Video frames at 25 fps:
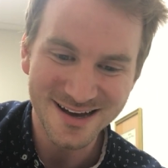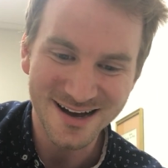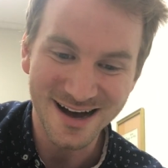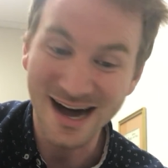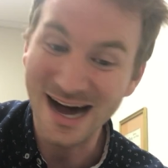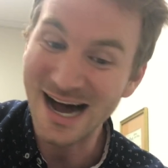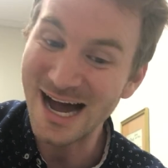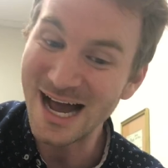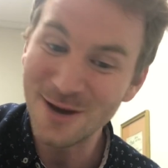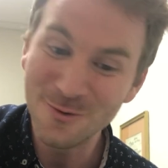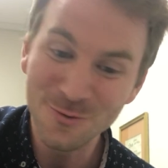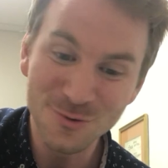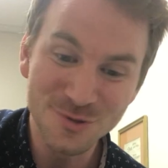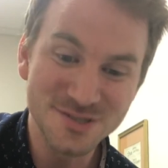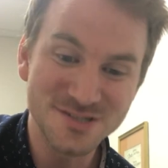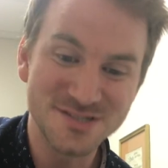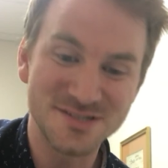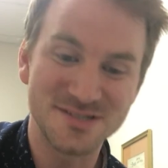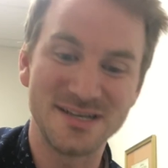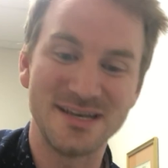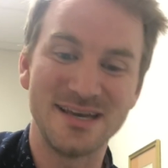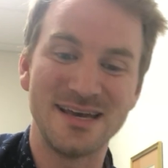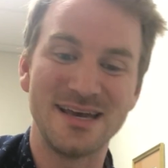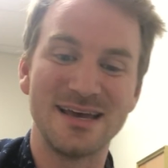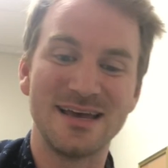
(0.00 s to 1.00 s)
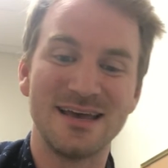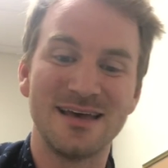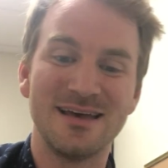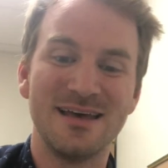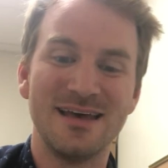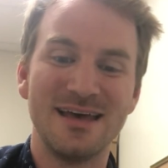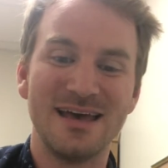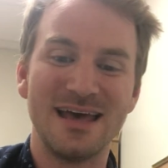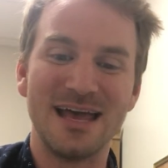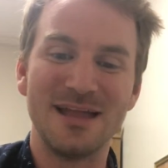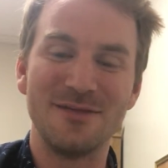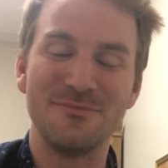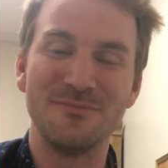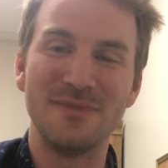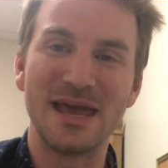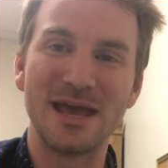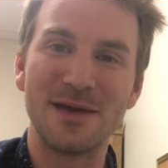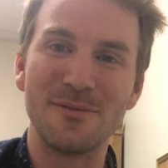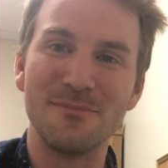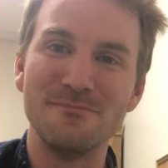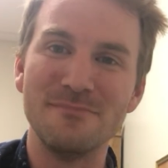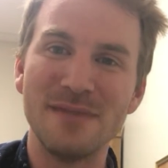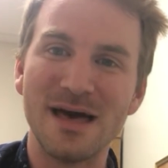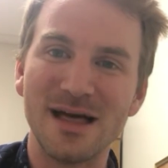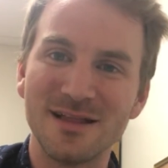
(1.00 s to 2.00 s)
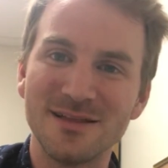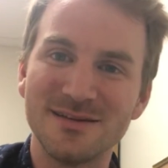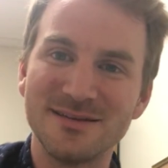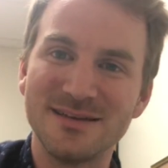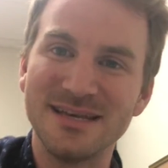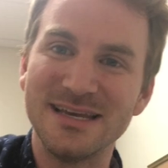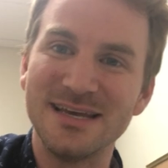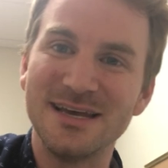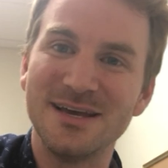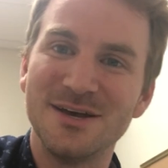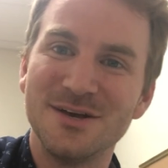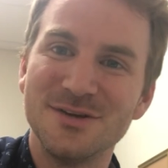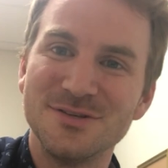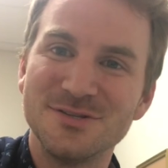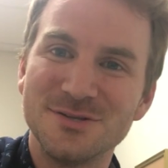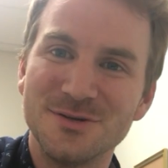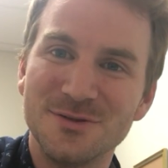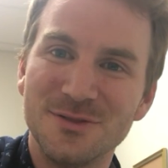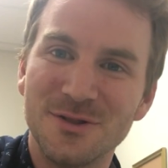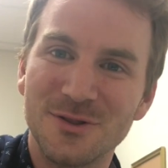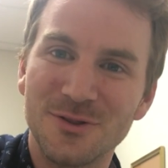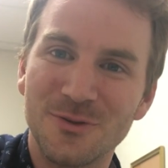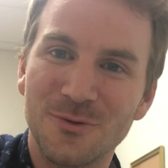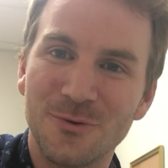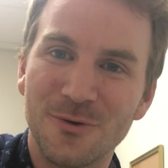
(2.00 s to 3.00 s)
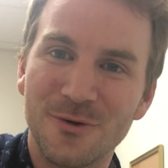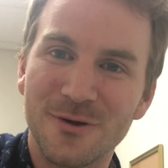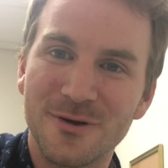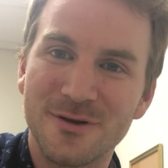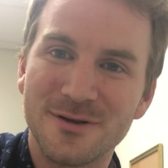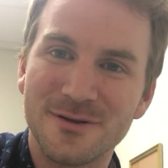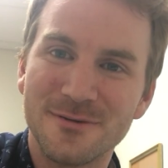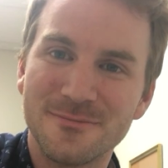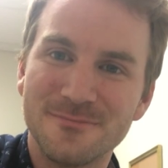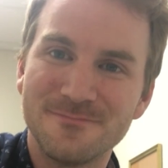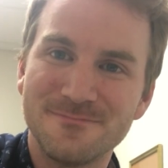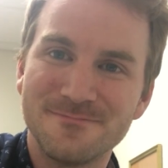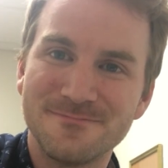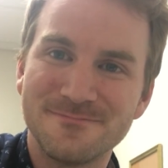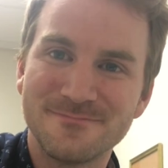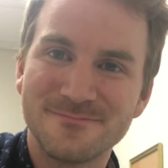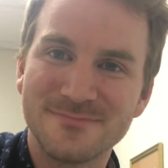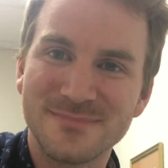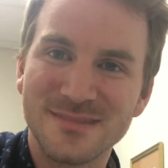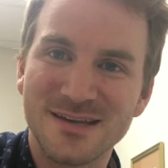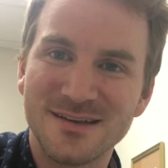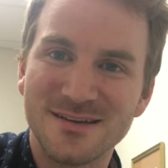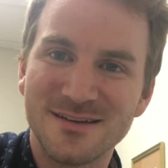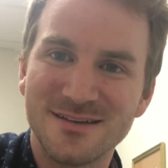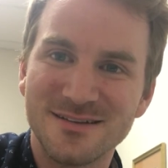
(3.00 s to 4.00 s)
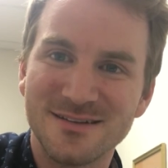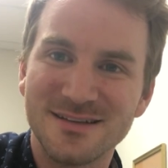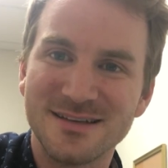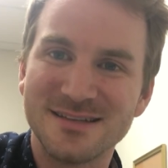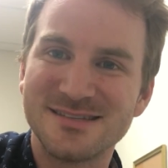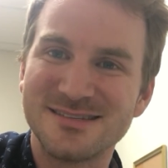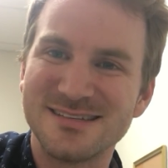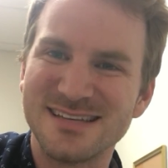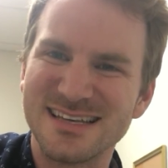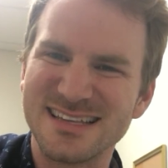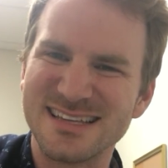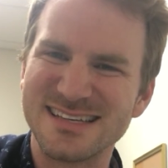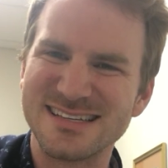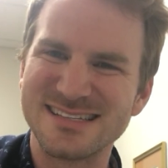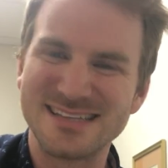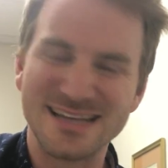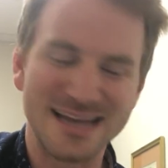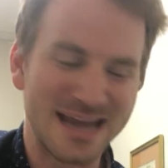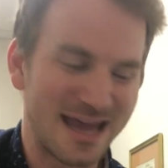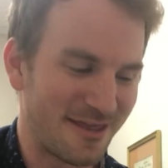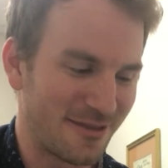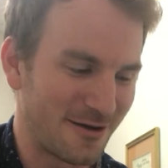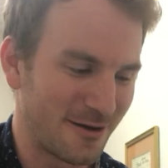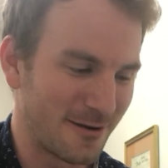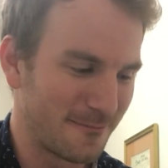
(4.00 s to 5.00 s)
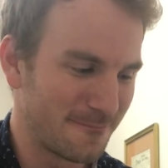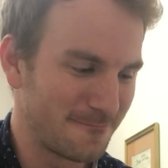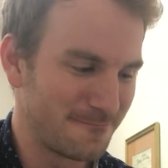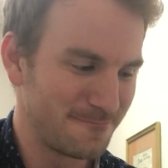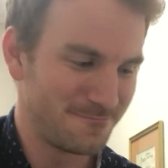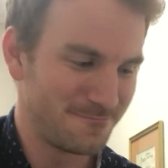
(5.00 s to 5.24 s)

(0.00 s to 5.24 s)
I will sing and make melody to the Lord. Let's sing this together.